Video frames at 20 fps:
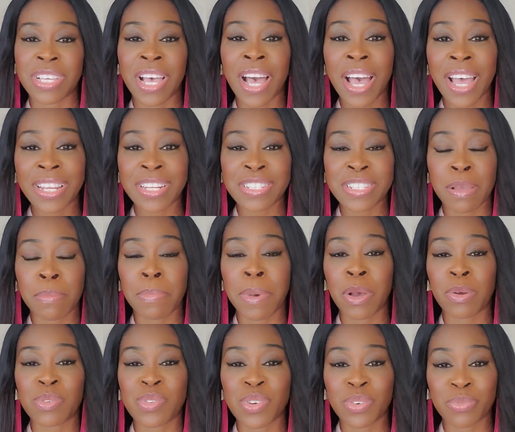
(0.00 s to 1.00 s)
God is
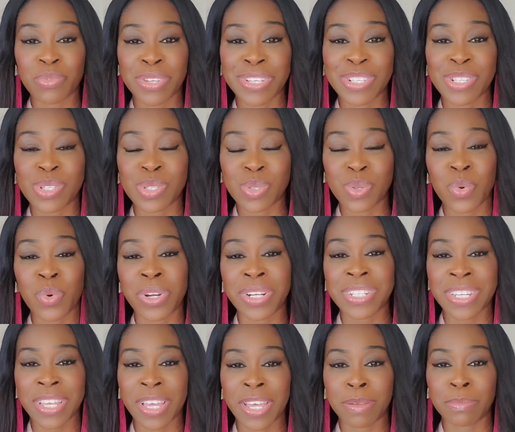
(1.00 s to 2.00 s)
about to restore
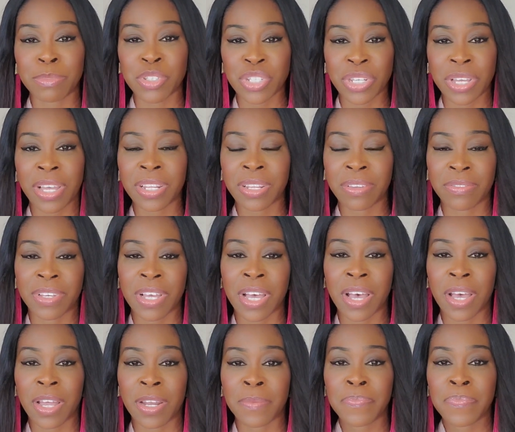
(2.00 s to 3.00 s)
time, child of
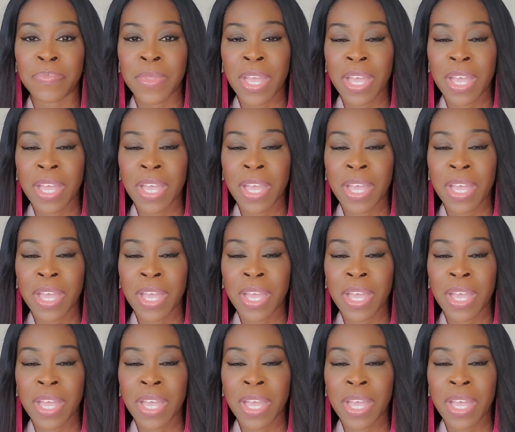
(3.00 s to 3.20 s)
God.